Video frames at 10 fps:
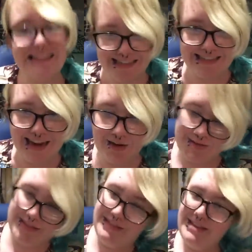these
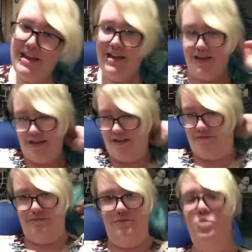houses.
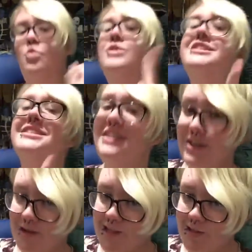Which is
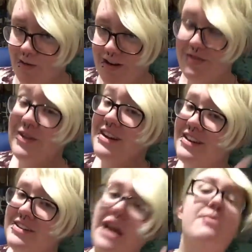another story for
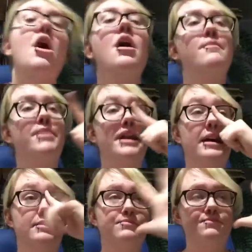another time. But,
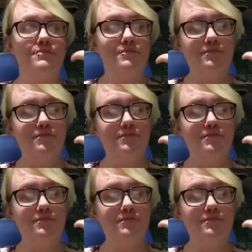my